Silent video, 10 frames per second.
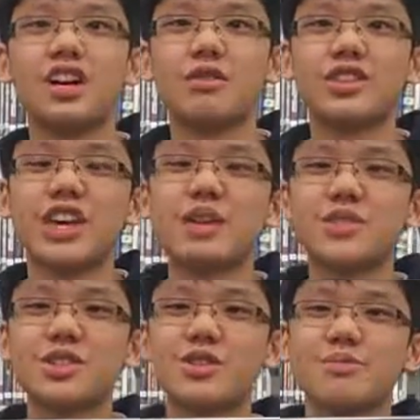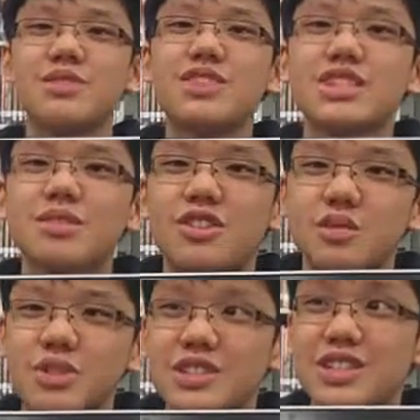with the
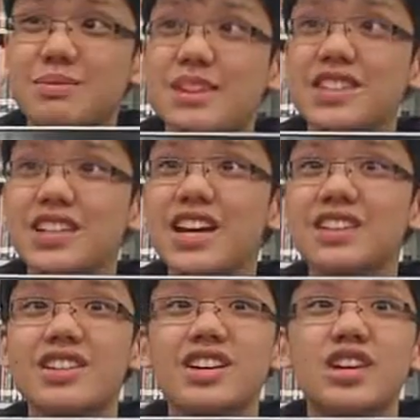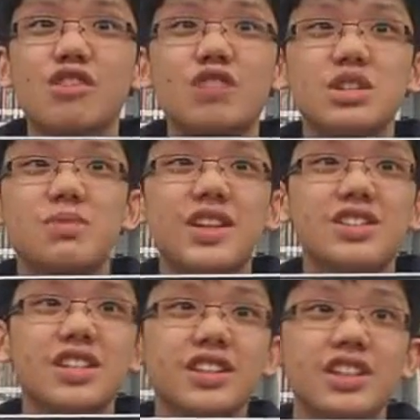Corpus Suspension Act, which
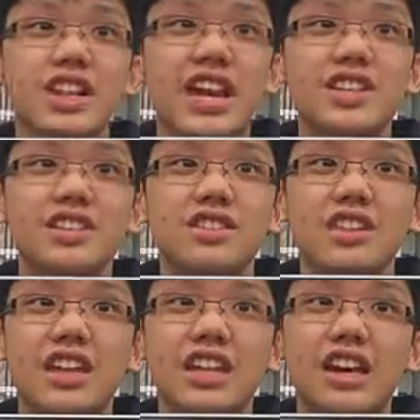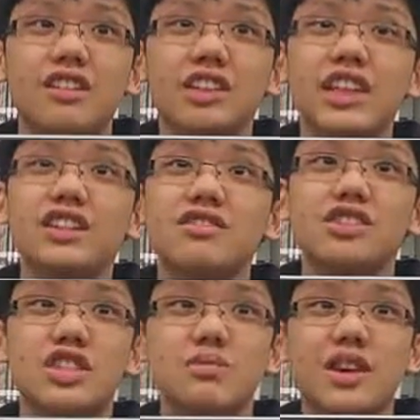basically allowed Lincoln to
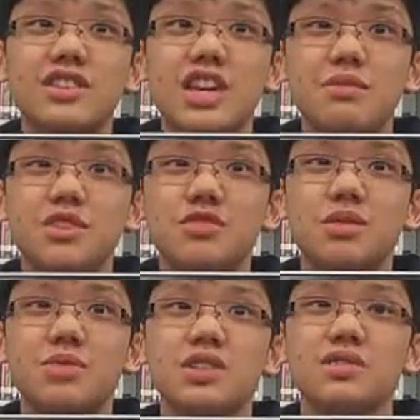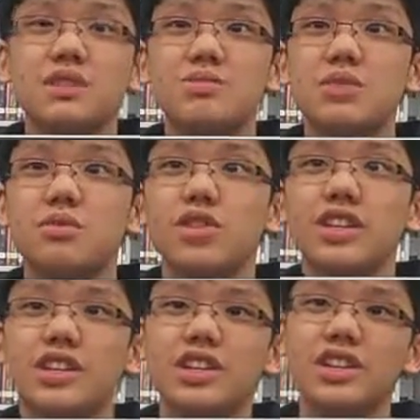suspend habeas corpus for people
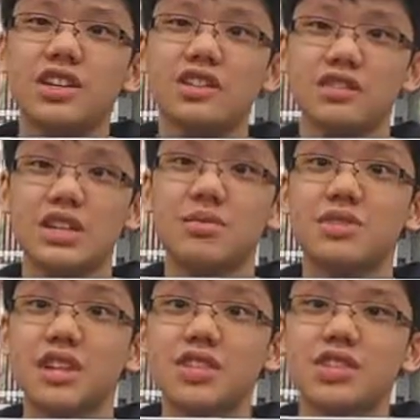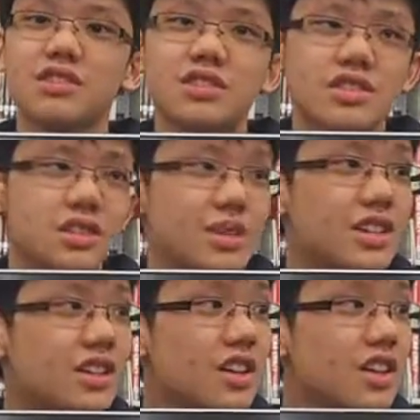that he deemed necessary to suspend
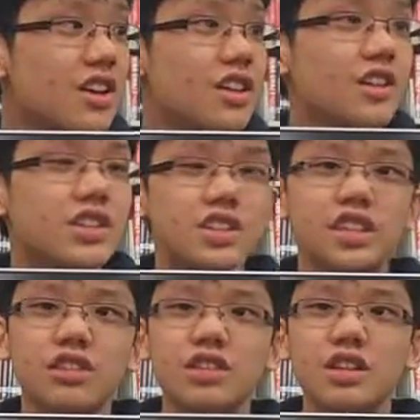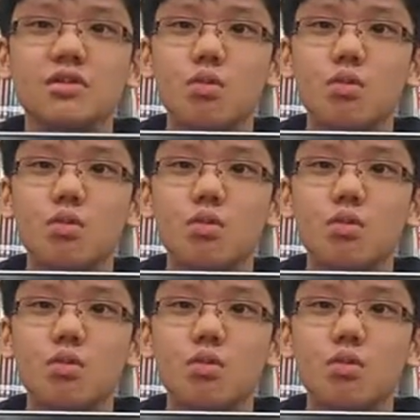it. This included